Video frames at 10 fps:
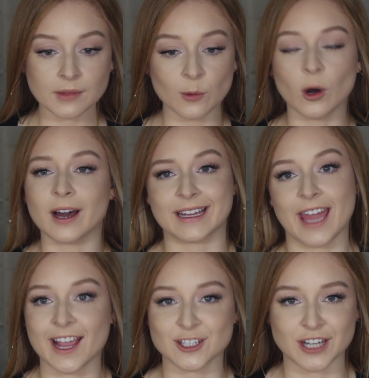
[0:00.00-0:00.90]
well, on
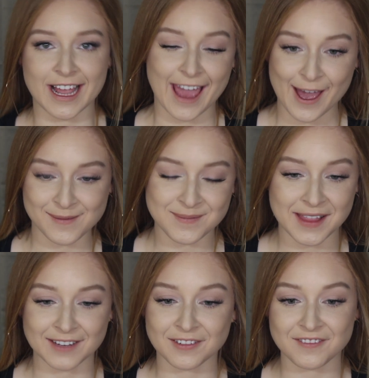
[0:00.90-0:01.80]
occasion I am,
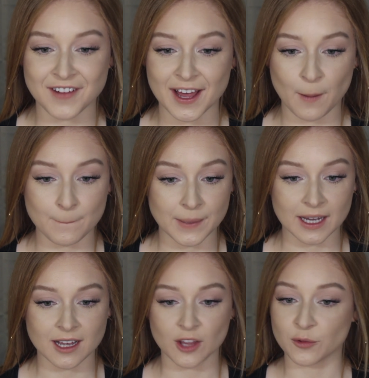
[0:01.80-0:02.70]
like for fun,
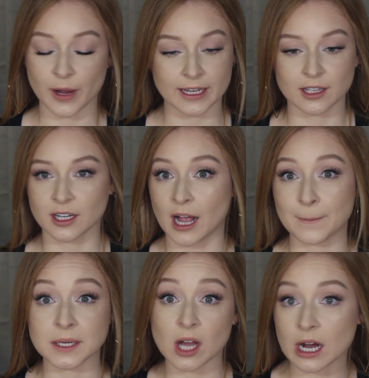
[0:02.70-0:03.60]
but on the regular
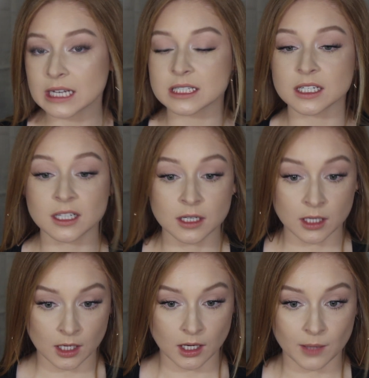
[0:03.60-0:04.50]
I'm not.
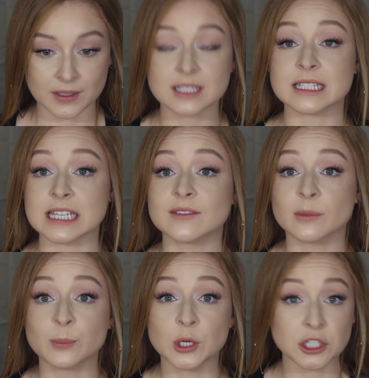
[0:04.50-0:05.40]
This is
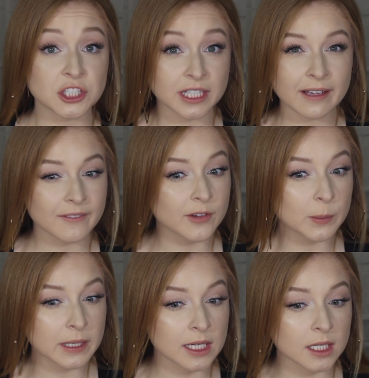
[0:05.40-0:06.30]
even pushing it for
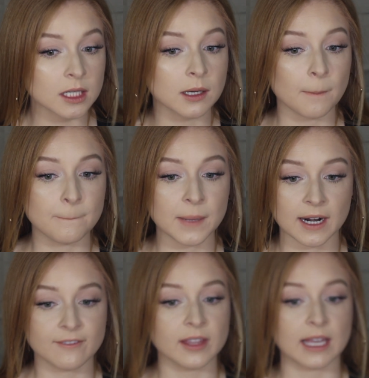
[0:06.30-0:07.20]
me, but
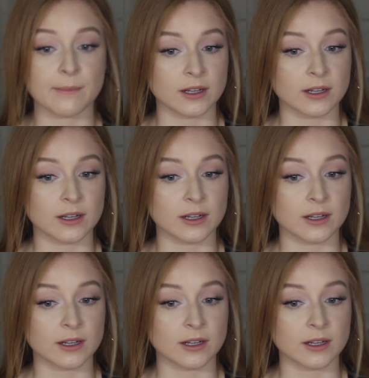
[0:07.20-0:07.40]
I feel like it